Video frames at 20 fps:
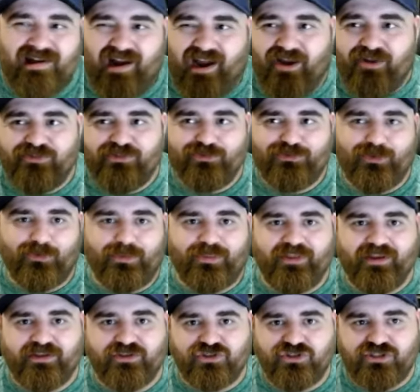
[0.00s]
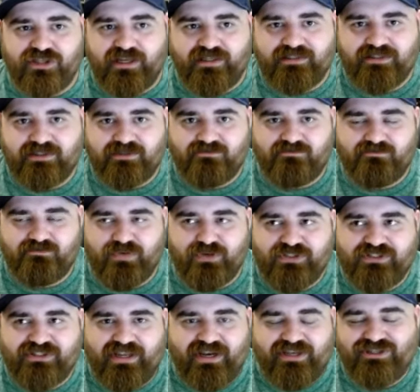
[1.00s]
I also don't think Chet's
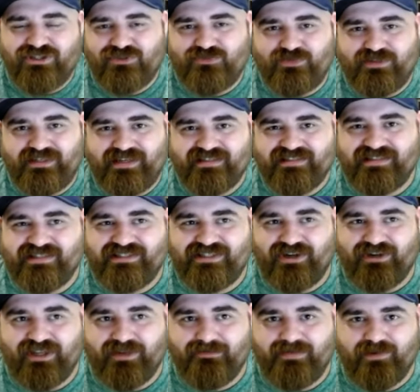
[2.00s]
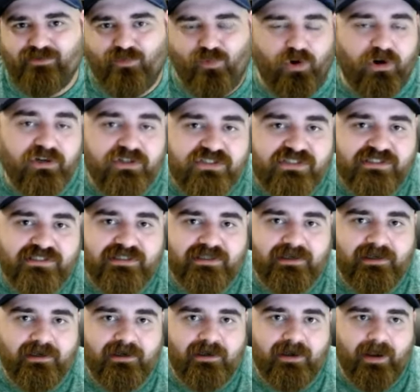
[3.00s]
percentages would necessarily be worse,
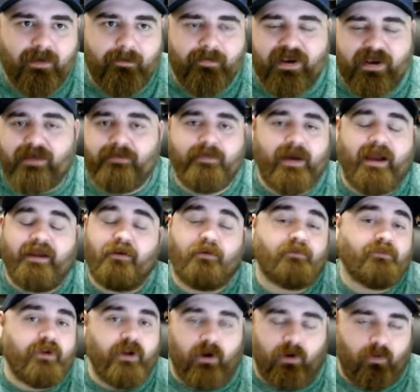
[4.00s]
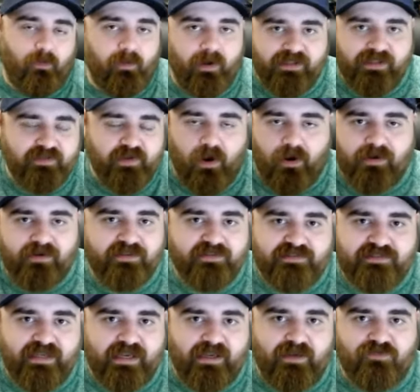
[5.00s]
but I, I don't know. It's hard to
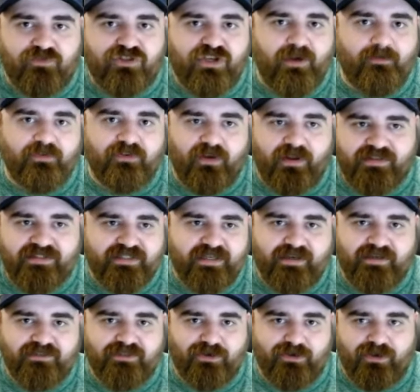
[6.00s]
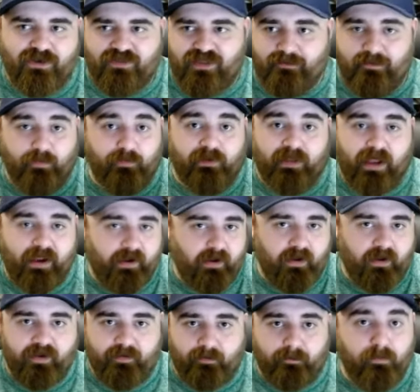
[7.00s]
say. If Chet was on San Antonio, they'd be relying
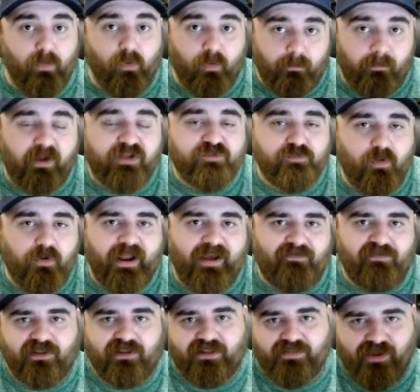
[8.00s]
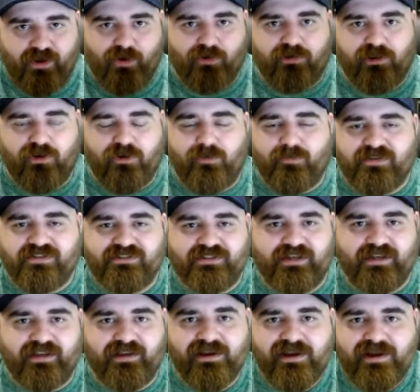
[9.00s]
on him more, much more heavily than Oklahoma
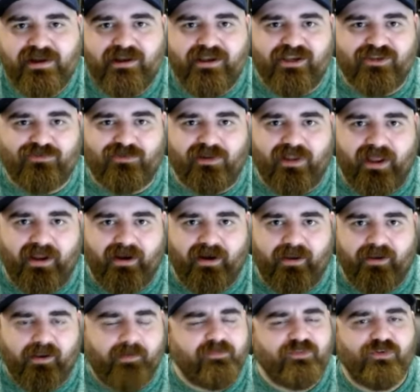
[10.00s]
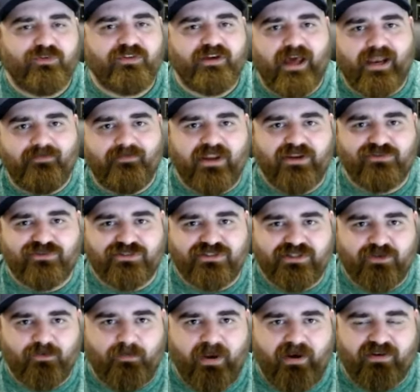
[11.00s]
City is relying on him. So it's kind of an
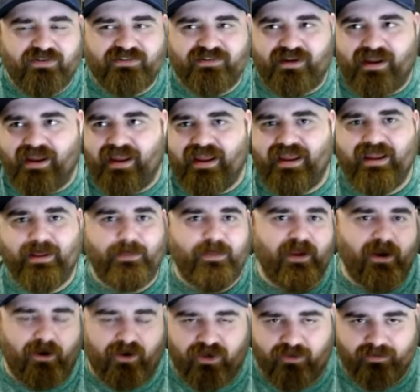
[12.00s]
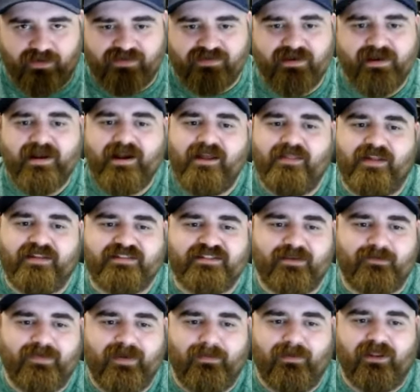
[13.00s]
interesting comparison. I hate the argument that
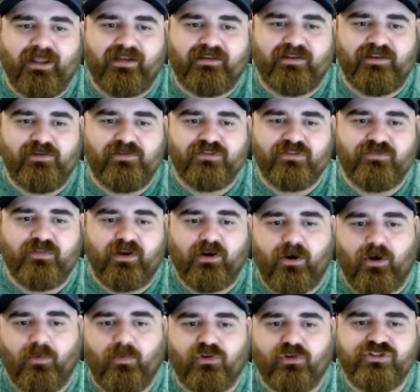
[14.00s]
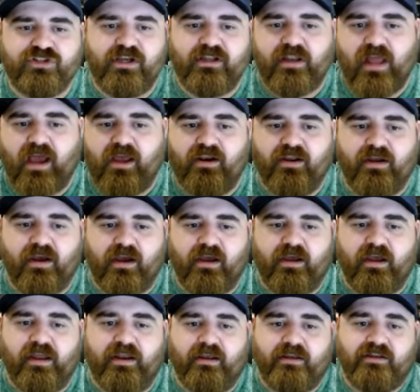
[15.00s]
some people like to use of like, oh, well, Chet had
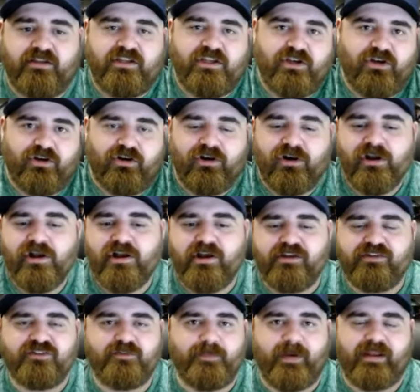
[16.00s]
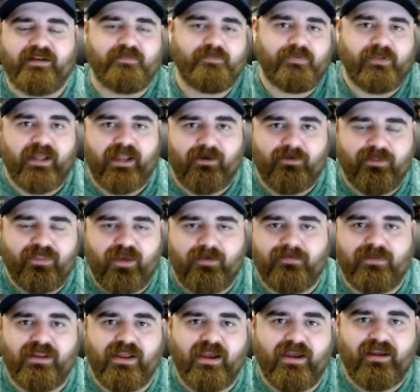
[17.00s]
a, a year spent playing with
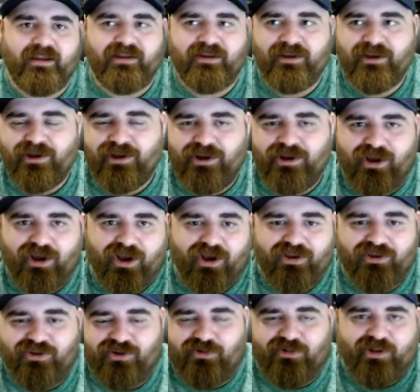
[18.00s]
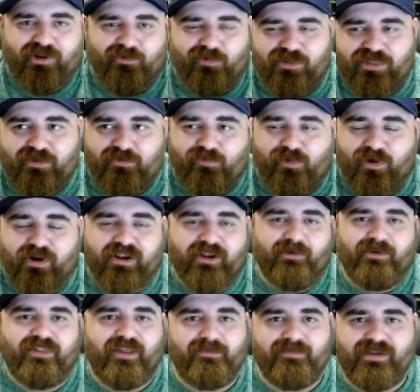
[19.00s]
NBA uh, you know, like with working
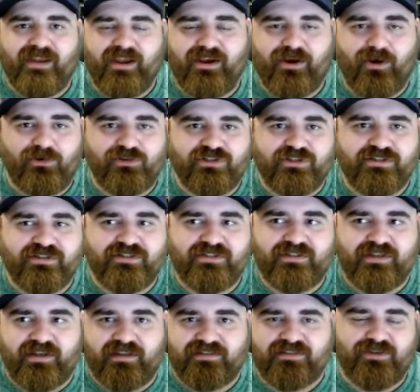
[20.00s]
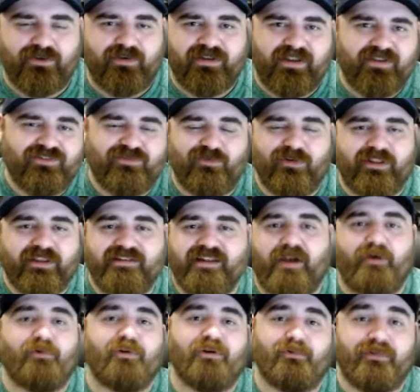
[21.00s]
with NBA coaches, and so he doesn't really he's
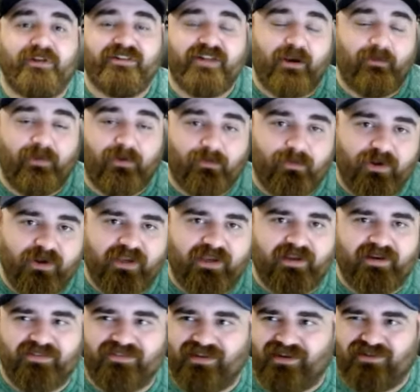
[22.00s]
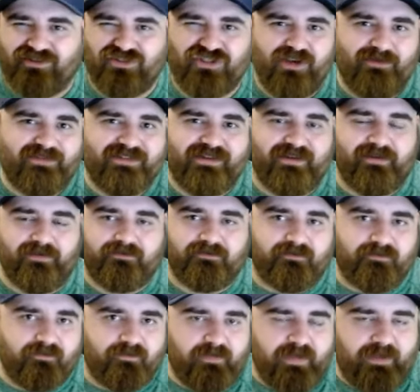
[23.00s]
not a he's not a real rookie. And it's like Chet was in a
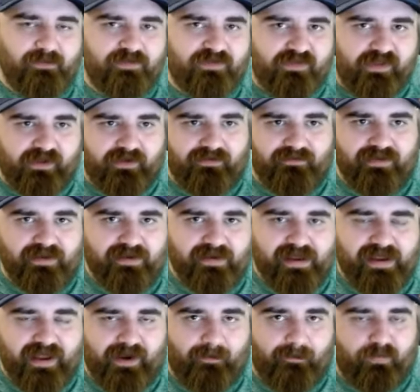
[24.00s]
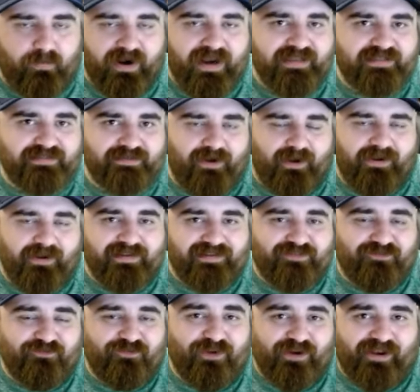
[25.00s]
he was like he had a brace on his
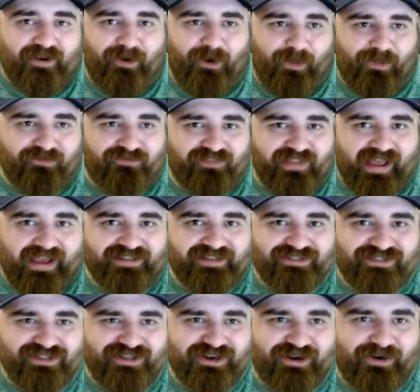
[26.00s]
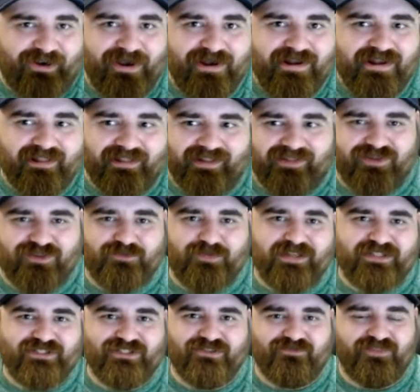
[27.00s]
foot all of last year. Like there's
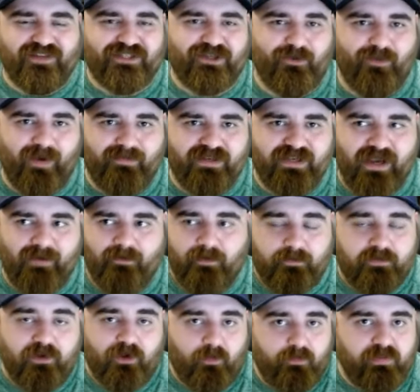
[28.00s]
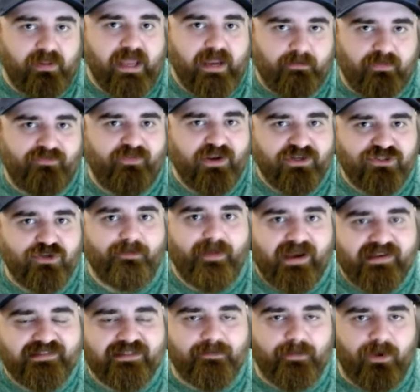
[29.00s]
pictures of Victor Yama, you know, playing professional
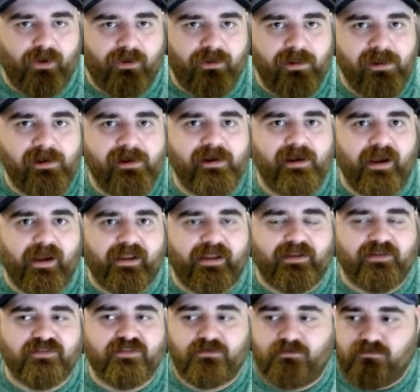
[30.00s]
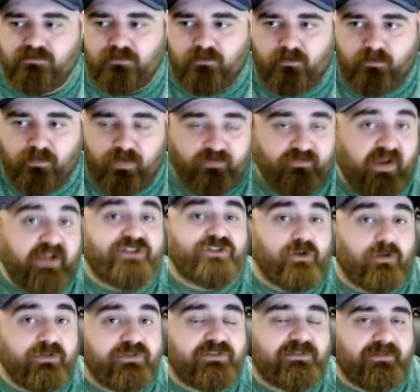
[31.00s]
basketball against
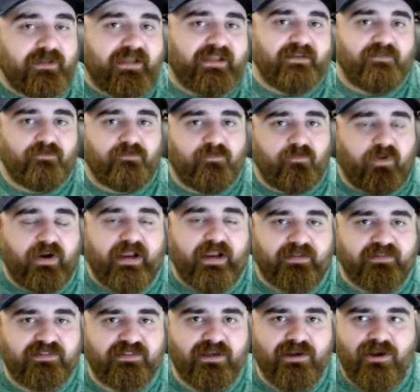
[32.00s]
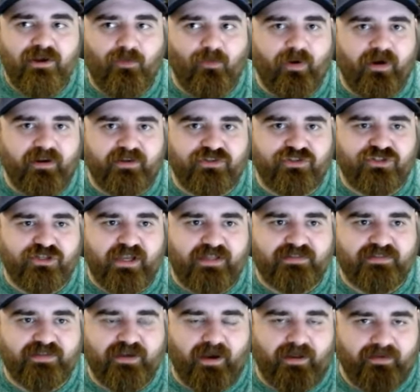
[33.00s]
professionals in France, whereas
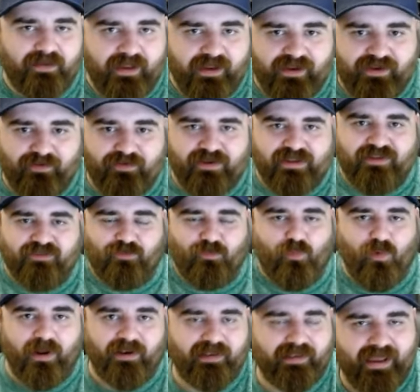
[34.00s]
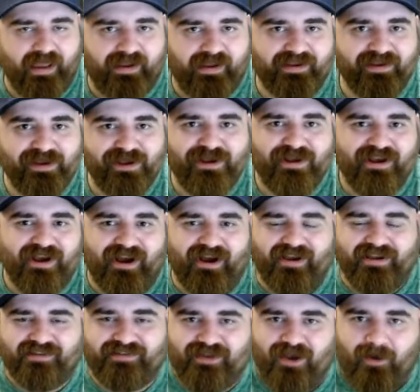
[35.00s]
Chet's got like his one leg uh,
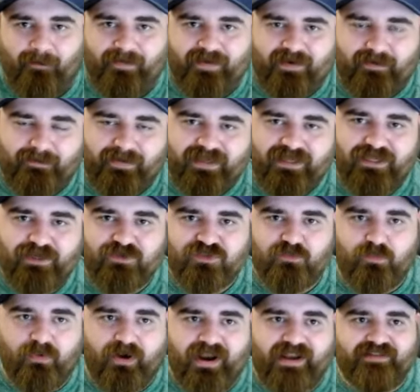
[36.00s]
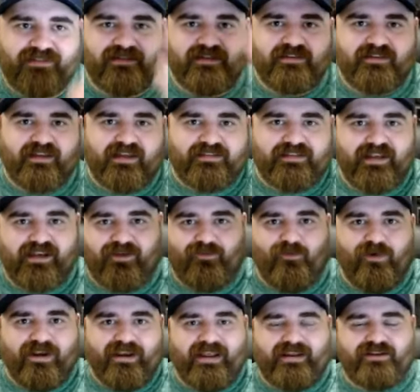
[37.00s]
is up in a big huge brace and he's like taking
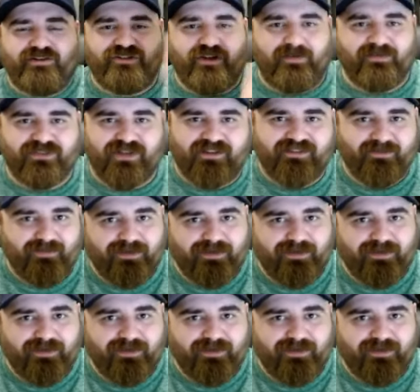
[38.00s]
one-handed jump shots.